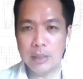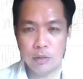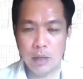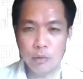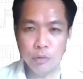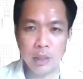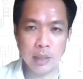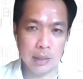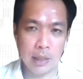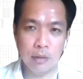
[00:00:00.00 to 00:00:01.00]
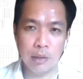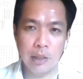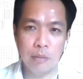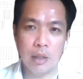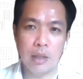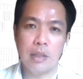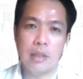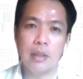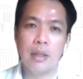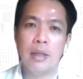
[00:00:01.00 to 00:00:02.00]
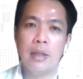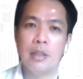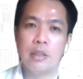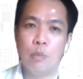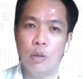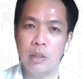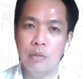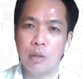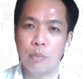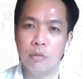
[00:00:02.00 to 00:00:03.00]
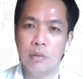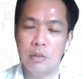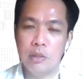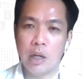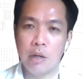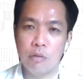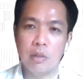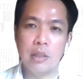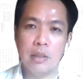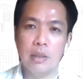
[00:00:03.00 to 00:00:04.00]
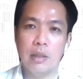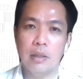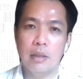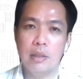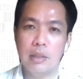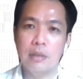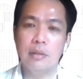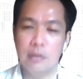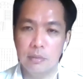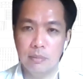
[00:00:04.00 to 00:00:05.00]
don't think that's the kind of claim that the small claim tribunal generally hears.